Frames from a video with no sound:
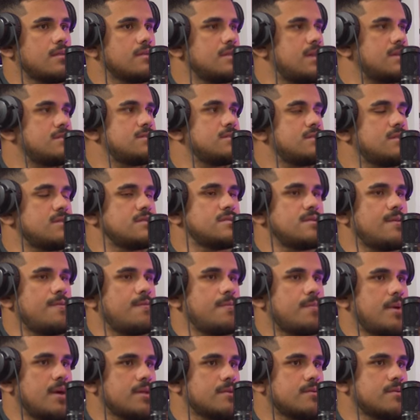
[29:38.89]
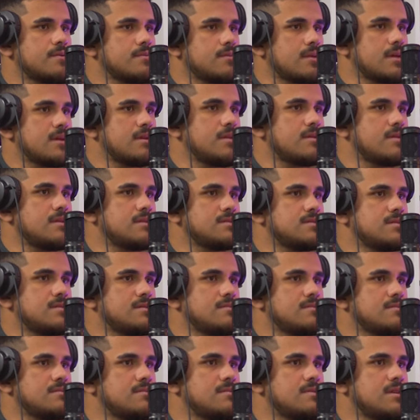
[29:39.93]
That shit doesn't even matter. Like it
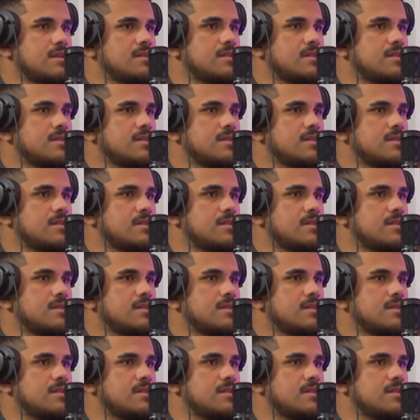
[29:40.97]
doesn't